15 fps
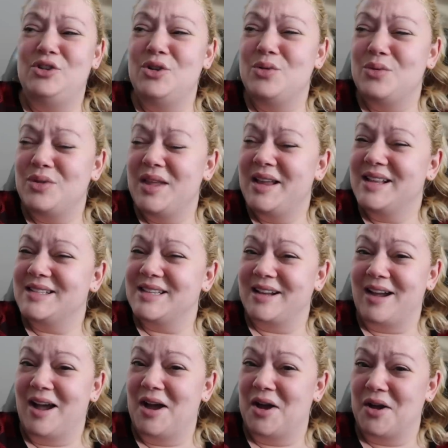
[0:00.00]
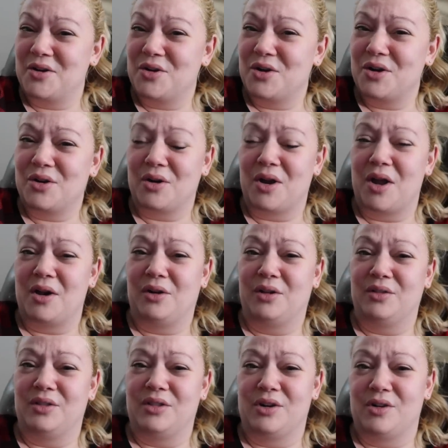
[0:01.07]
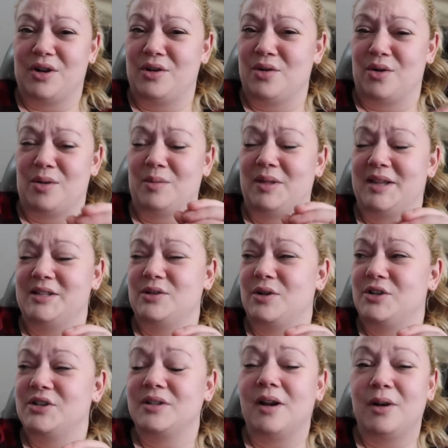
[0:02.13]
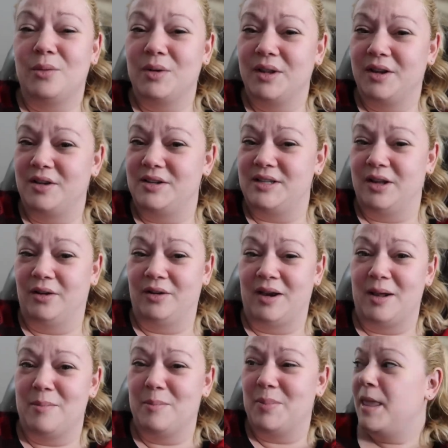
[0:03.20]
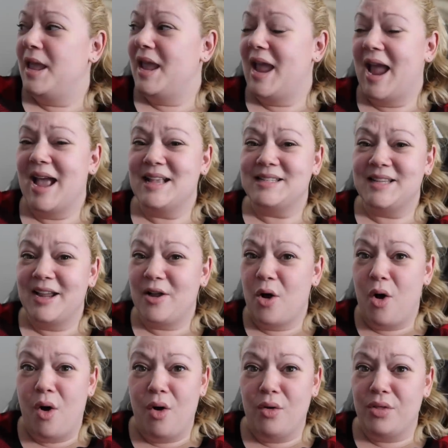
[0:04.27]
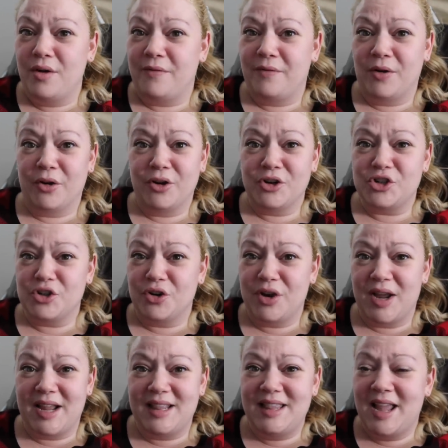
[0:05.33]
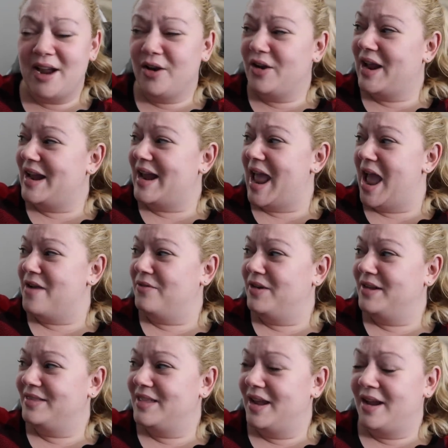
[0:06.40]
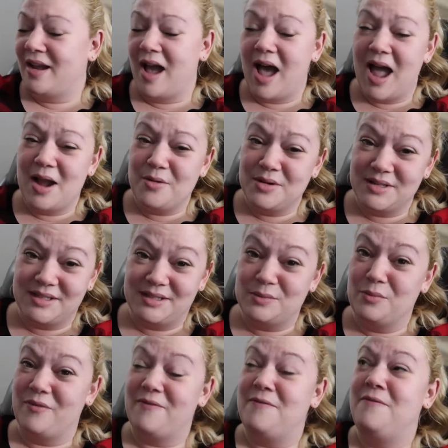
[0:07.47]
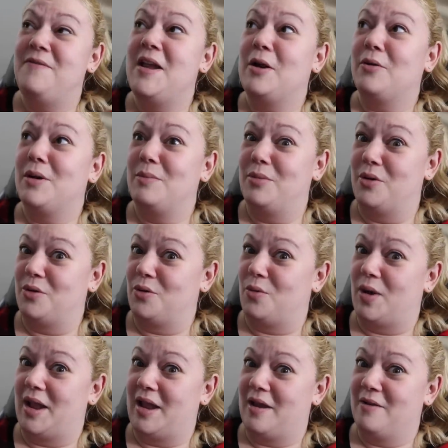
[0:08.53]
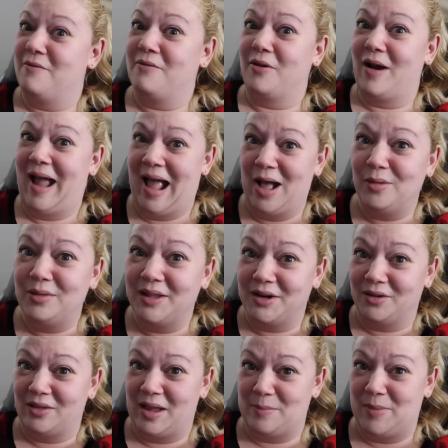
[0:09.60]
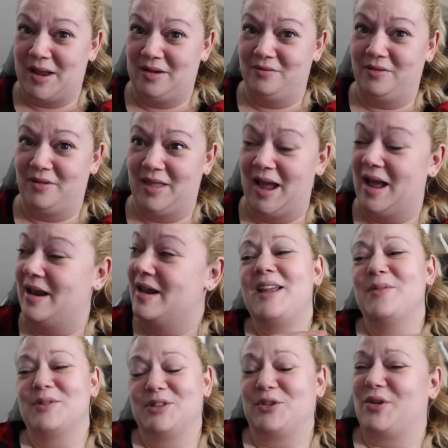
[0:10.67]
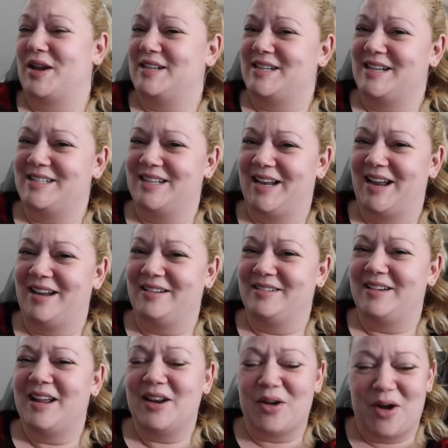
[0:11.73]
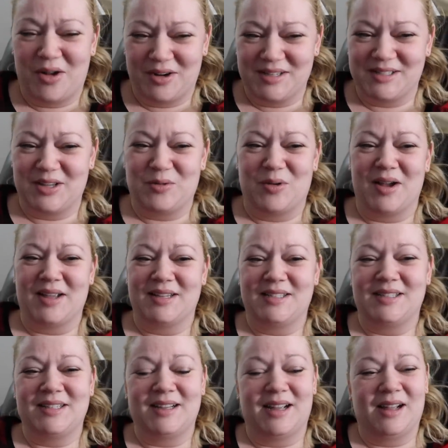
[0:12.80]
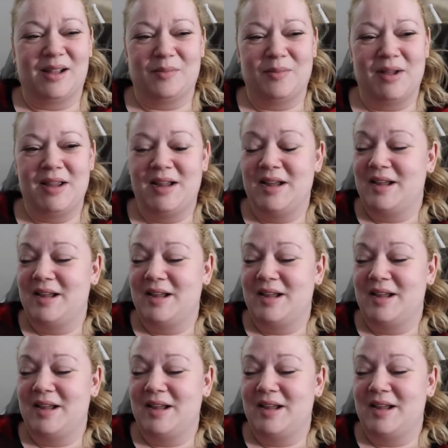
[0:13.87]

do think it's like 100 or 130 normally, so I just got a really good deal on it. It has like all the furniture in there and everything. I was very blown away for how little I paid for that. It was a great day today. It honestly was. Um,